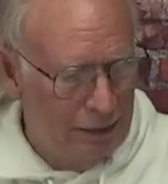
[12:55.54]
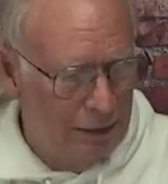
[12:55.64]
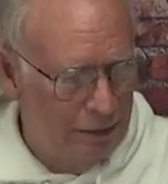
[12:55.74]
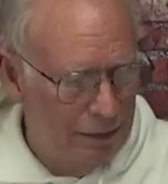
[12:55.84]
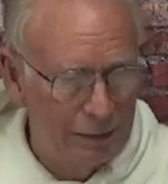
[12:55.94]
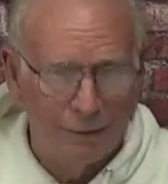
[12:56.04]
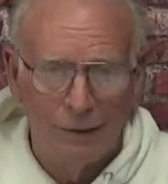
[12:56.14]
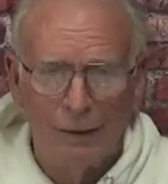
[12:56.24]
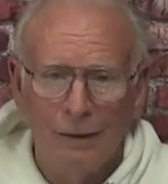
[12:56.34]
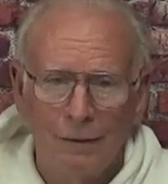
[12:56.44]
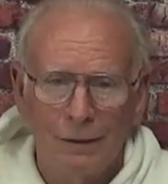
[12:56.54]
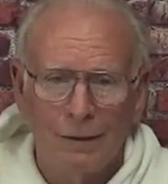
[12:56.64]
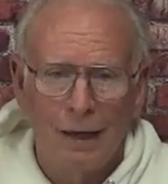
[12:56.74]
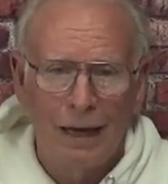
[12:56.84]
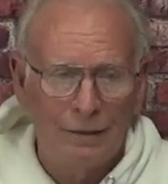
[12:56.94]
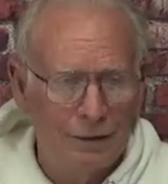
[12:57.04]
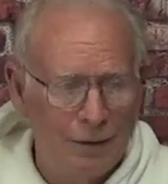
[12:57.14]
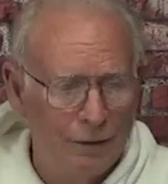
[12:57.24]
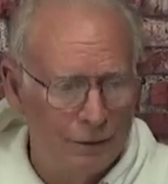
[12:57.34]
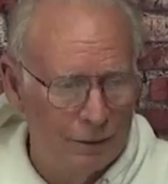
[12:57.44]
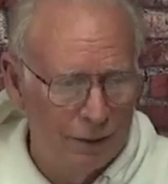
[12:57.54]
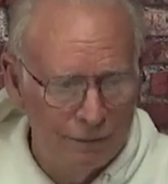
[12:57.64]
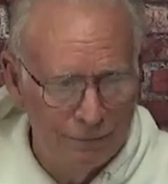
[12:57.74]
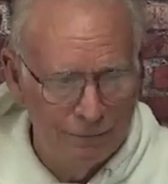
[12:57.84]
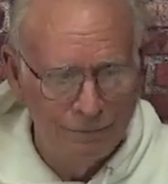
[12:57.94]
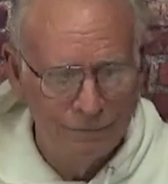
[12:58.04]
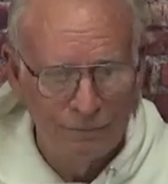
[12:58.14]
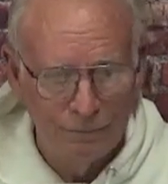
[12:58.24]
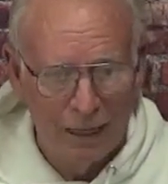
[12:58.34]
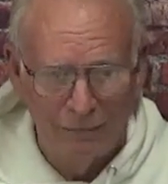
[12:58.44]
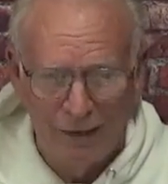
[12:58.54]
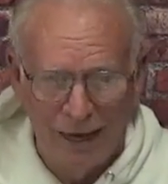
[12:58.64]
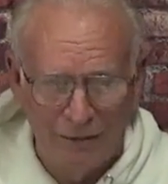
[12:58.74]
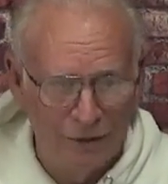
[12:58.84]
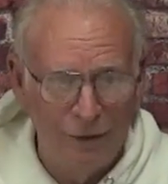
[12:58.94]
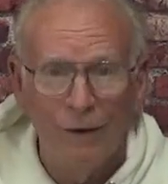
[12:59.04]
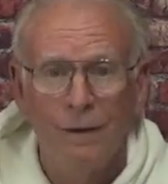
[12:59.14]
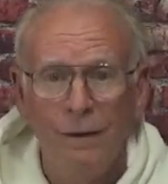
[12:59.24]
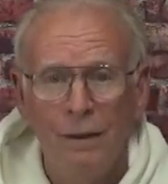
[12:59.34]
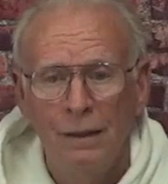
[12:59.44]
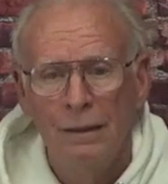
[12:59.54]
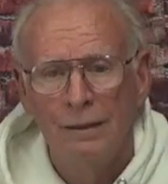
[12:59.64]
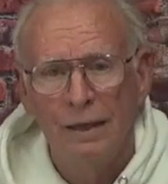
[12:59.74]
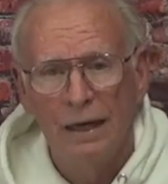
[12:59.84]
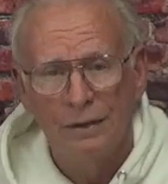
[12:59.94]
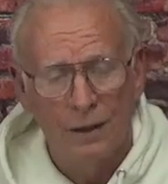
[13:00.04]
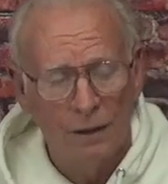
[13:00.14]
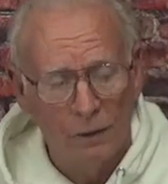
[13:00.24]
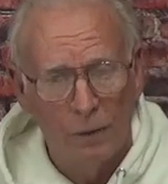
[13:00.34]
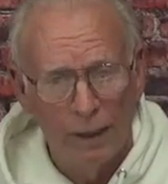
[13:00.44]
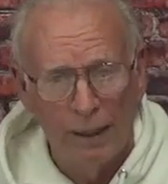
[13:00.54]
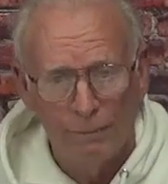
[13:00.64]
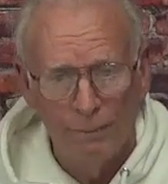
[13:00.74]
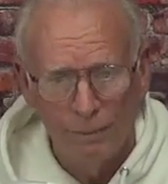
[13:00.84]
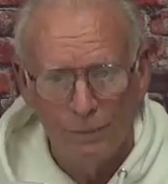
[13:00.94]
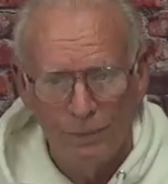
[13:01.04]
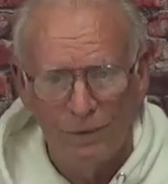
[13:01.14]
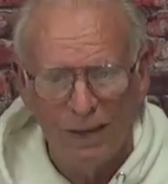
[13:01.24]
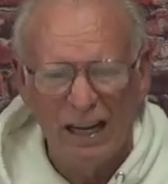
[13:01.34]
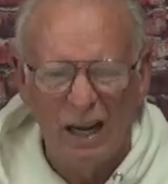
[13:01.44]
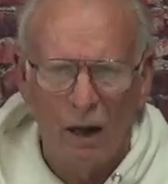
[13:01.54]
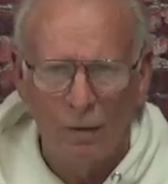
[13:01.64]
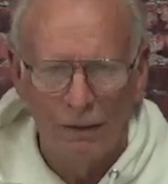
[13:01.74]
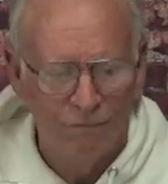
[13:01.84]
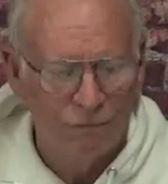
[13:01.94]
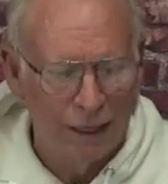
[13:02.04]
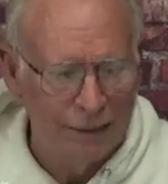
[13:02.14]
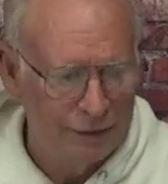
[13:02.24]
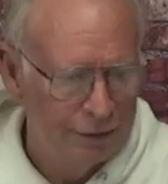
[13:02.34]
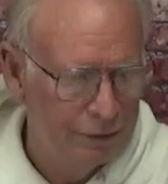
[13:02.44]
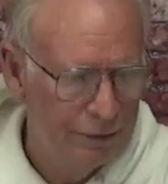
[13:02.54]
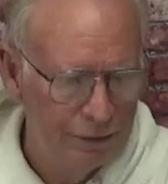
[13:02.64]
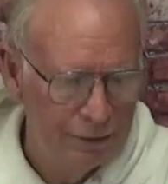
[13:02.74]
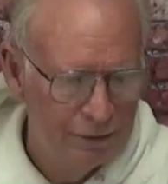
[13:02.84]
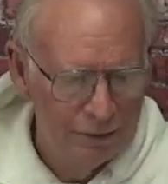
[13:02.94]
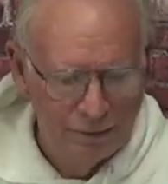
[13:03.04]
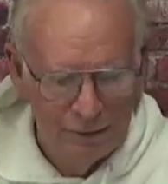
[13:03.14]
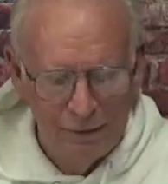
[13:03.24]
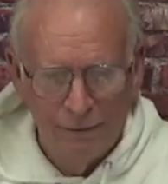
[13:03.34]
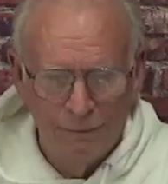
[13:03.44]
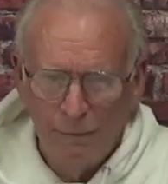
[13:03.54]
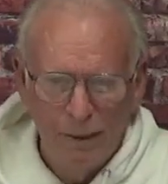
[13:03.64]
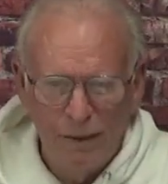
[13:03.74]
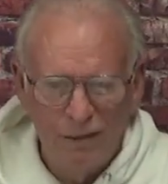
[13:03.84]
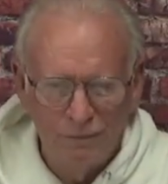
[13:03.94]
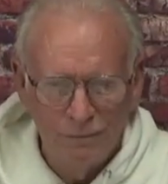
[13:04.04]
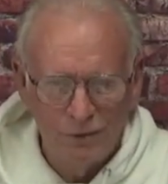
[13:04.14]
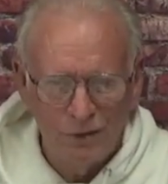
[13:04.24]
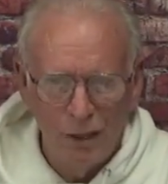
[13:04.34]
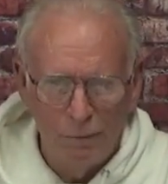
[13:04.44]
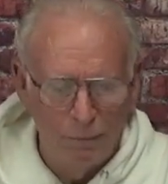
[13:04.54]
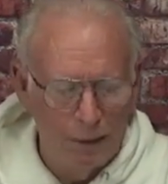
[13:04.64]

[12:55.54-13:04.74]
until this last year or so, about last year, and they started going up. A thing called inflation. Maybe stupid